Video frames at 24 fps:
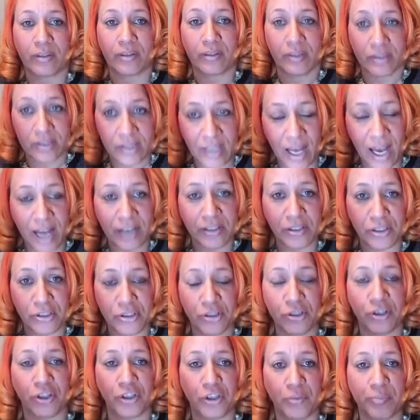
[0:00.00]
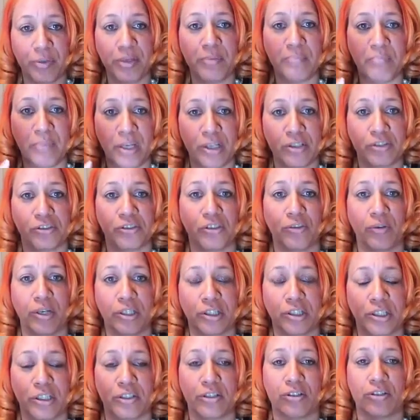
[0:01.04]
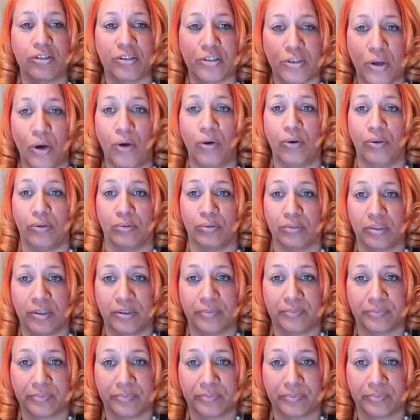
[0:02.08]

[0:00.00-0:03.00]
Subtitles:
Doctors, you're going to be ministering to the souls.